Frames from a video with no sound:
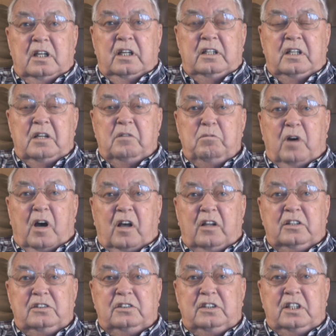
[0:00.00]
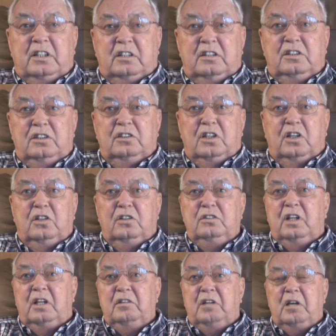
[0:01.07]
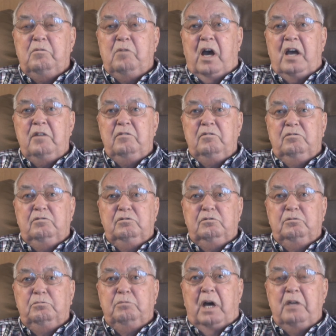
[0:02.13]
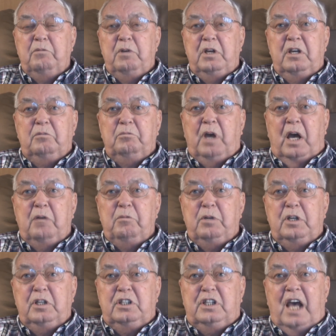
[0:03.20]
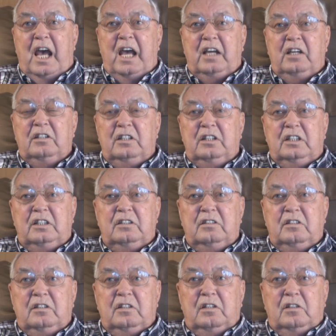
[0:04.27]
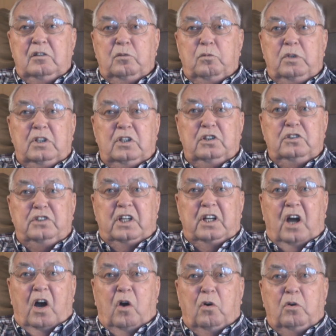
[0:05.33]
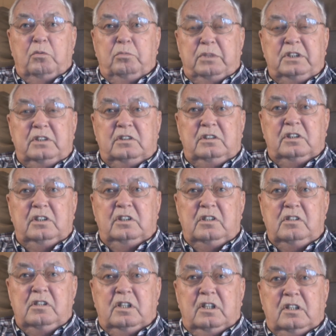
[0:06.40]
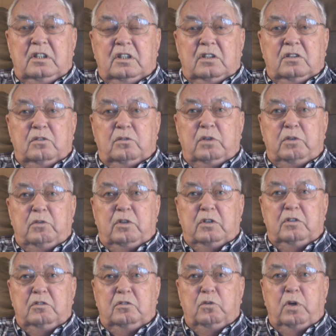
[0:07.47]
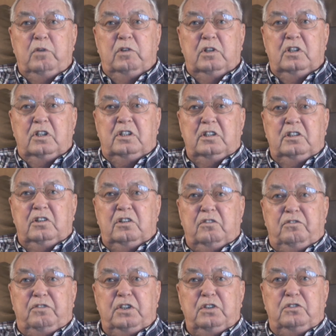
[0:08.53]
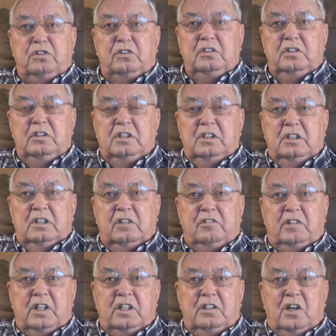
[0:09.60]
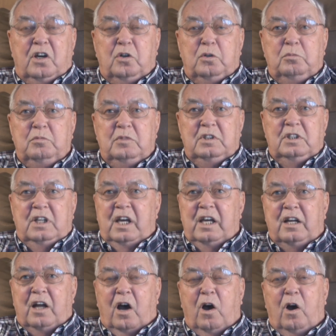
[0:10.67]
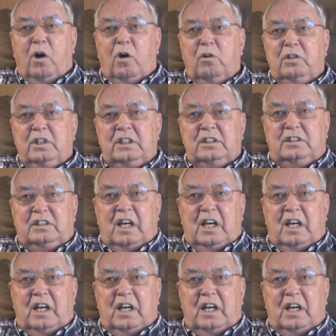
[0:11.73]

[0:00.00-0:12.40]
didn't bother us that that they might be attacked and we lose it all, but we were looking to the future of getting home. And all this